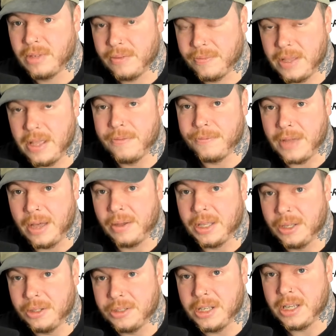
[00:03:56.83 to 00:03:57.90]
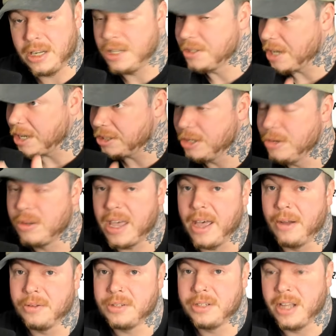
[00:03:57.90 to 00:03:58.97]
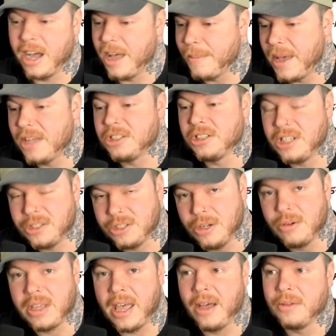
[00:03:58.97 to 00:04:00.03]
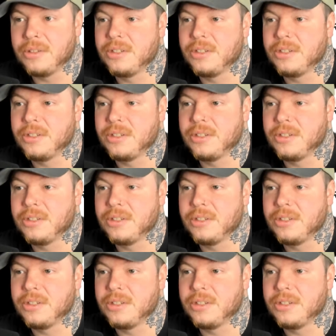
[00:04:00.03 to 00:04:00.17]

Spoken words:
If found guilty, and he's got 2 counts. Now, I imagine these 2 counts,